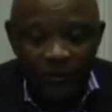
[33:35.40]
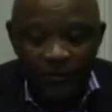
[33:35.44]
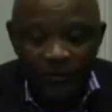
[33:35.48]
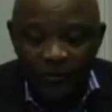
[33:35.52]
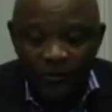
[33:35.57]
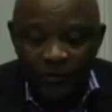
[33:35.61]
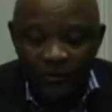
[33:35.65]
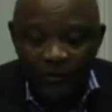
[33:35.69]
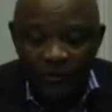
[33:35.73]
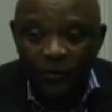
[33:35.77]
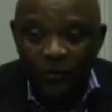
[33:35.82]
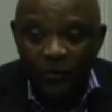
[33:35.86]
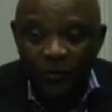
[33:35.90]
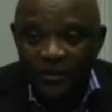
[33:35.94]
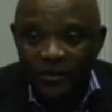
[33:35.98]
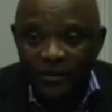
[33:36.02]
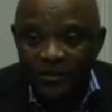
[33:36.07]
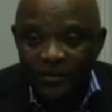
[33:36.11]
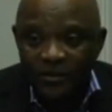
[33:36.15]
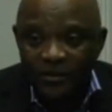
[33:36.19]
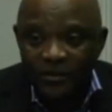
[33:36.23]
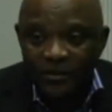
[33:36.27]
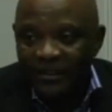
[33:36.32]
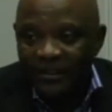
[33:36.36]
supportive
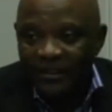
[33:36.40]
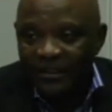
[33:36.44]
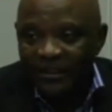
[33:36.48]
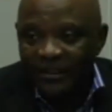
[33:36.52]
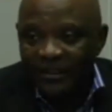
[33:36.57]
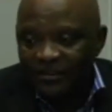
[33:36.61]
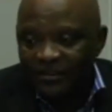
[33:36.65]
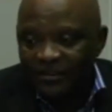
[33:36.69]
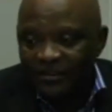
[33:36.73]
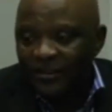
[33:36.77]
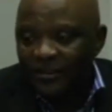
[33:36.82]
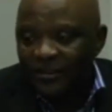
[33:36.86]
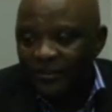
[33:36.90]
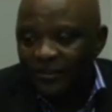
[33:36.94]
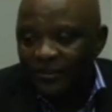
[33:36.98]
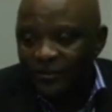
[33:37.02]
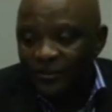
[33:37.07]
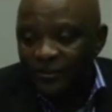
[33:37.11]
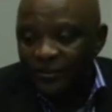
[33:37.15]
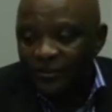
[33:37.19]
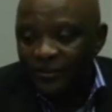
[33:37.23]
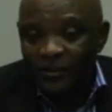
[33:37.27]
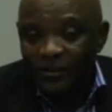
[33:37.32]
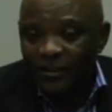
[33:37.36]
of that and signatory
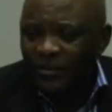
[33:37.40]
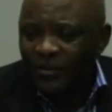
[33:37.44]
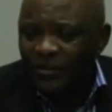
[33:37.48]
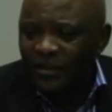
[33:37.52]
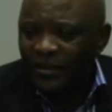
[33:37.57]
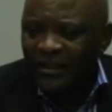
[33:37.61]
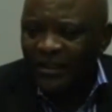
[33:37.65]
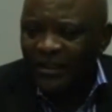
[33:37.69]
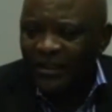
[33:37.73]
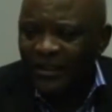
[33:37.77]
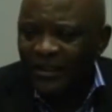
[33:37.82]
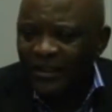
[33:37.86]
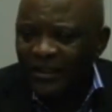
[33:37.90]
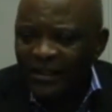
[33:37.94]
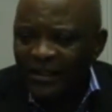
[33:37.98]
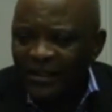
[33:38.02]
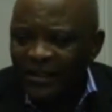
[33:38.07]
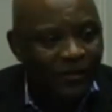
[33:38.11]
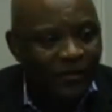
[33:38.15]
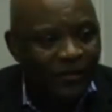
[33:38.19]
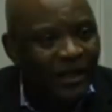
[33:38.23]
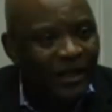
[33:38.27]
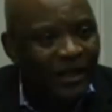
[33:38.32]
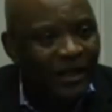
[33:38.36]
to that, but I
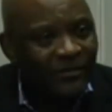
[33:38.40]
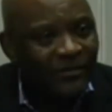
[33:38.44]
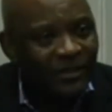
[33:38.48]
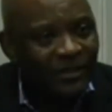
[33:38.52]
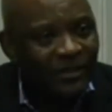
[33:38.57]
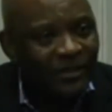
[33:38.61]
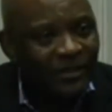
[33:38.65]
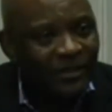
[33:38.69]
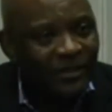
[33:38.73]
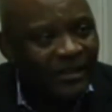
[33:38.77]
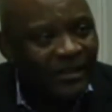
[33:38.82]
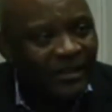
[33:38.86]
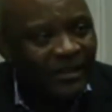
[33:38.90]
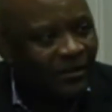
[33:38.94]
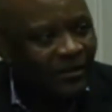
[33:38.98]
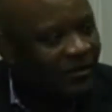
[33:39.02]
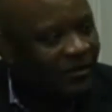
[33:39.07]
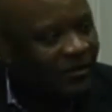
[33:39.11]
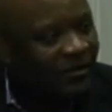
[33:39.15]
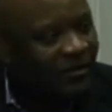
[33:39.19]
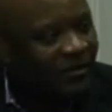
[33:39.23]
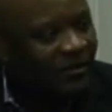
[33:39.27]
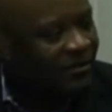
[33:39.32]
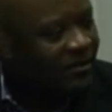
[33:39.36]
don't have the list of
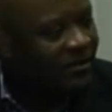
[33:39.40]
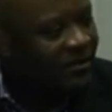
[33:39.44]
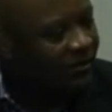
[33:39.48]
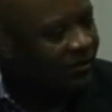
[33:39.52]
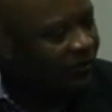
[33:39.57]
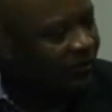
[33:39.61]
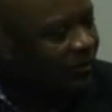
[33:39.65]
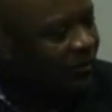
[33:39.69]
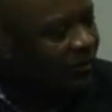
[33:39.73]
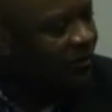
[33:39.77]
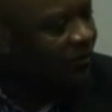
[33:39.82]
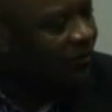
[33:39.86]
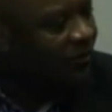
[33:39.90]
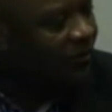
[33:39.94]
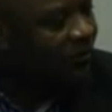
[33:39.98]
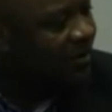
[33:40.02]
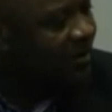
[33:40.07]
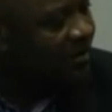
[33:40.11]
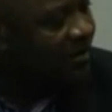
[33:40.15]
countries in front of me